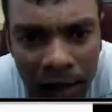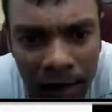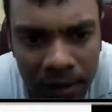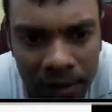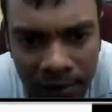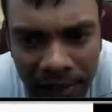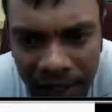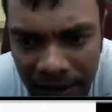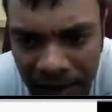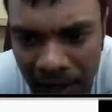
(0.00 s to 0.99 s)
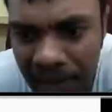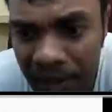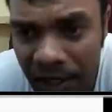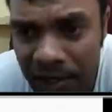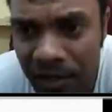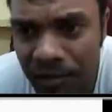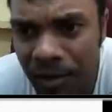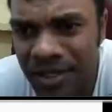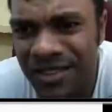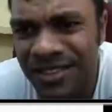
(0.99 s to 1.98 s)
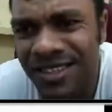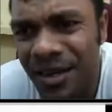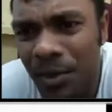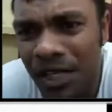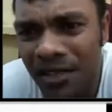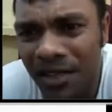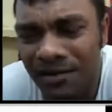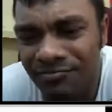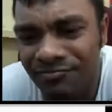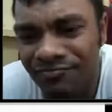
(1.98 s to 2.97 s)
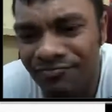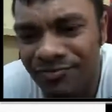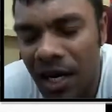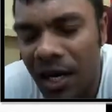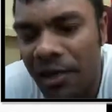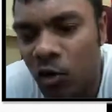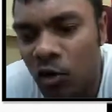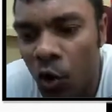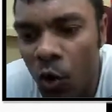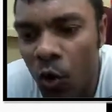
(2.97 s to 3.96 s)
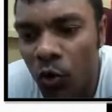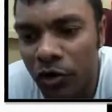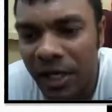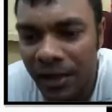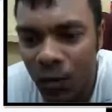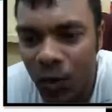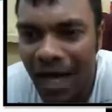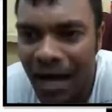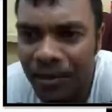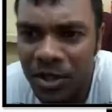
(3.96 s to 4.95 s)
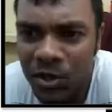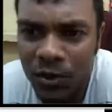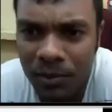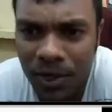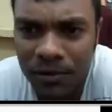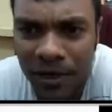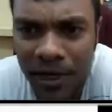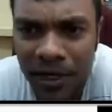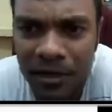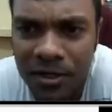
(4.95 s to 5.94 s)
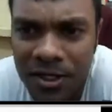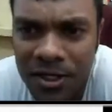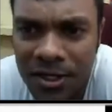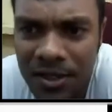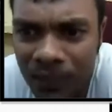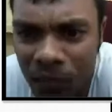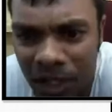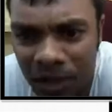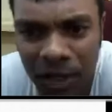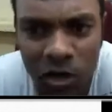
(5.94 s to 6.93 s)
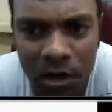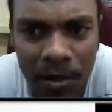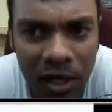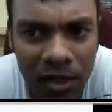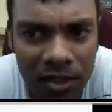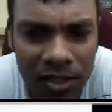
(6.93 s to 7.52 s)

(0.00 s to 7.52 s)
what I do though is I put my files in my Dropbox and I share them, share them from there. So yeah, um,